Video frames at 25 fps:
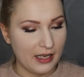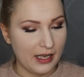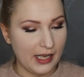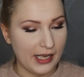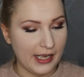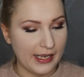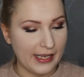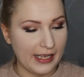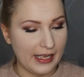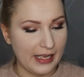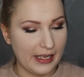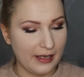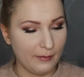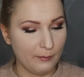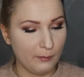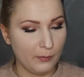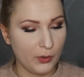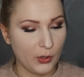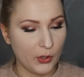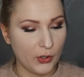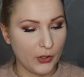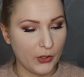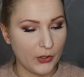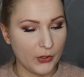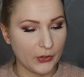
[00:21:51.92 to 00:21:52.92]
I have
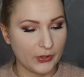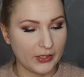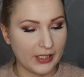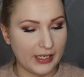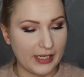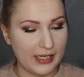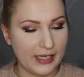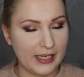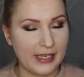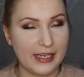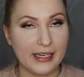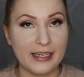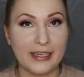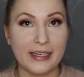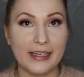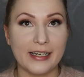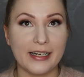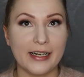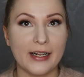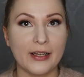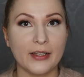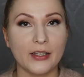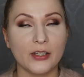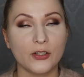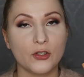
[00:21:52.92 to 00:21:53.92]
bought
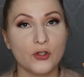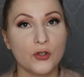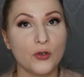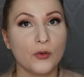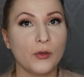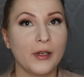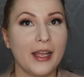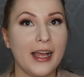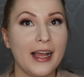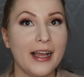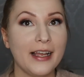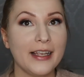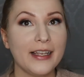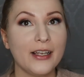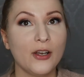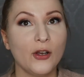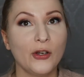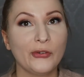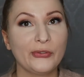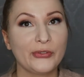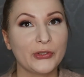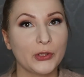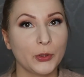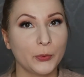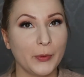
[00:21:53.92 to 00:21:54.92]
in July
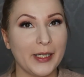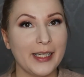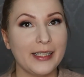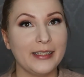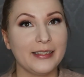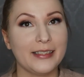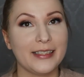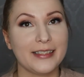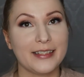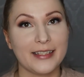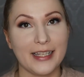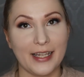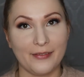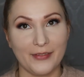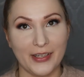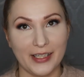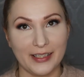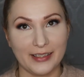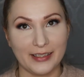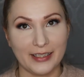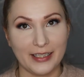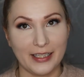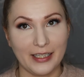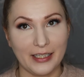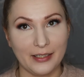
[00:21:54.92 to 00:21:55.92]
of
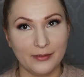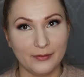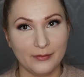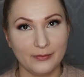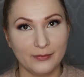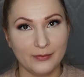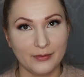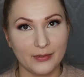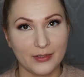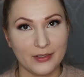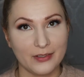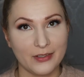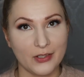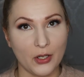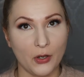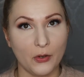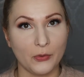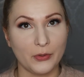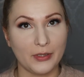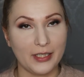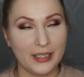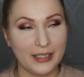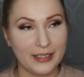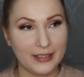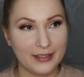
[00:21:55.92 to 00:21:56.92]
2017.
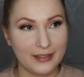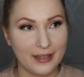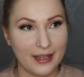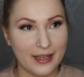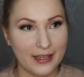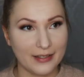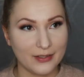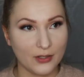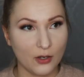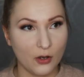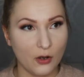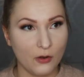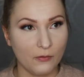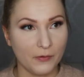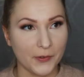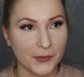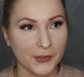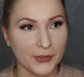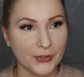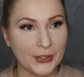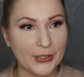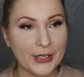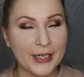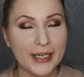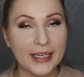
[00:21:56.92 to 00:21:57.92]
So this is
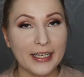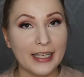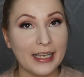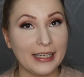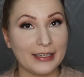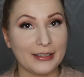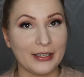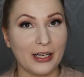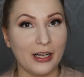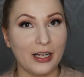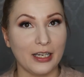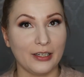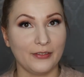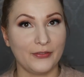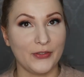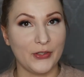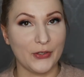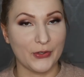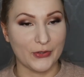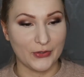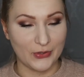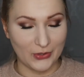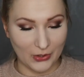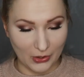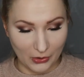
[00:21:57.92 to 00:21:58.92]
over 3.5
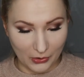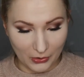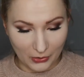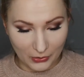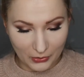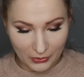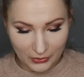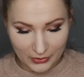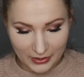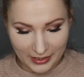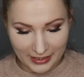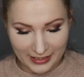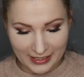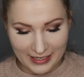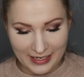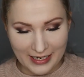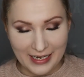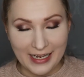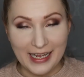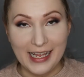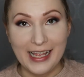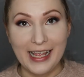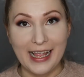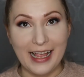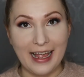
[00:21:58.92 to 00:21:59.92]
years old,
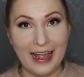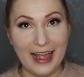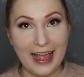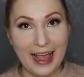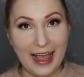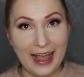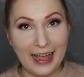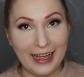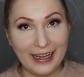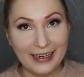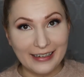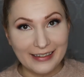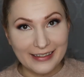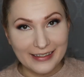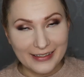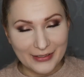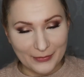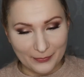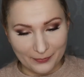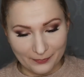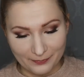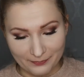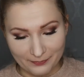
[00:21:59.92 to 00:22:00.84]
and